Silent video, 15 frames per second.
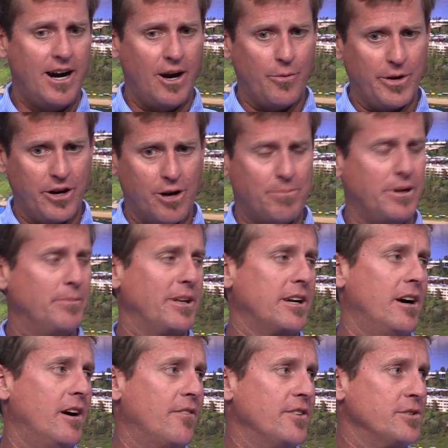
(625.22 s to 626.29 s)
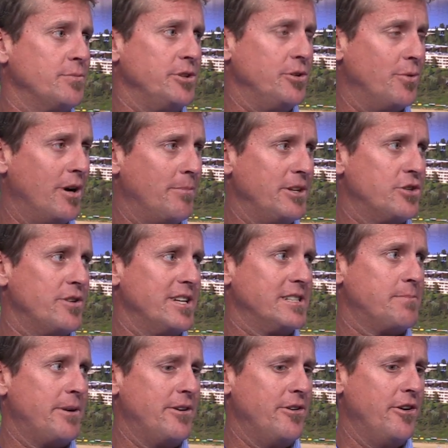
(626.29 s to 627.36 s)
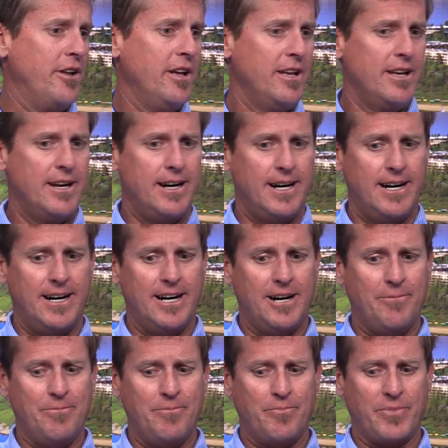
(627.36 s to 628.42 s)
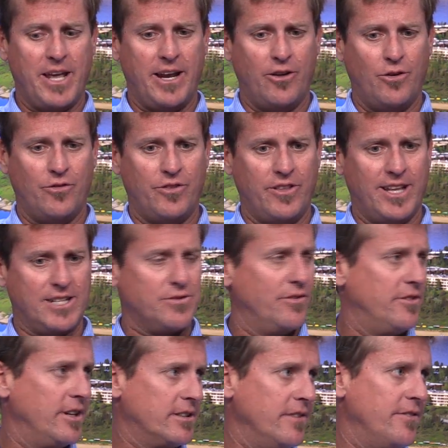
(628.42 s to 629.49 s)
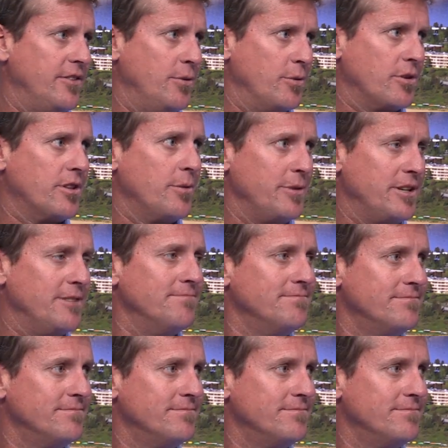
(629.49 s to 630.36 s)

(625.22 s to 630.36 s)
We are a public office. We do want to be transparent, and hopefully that's reflective in the work that we do.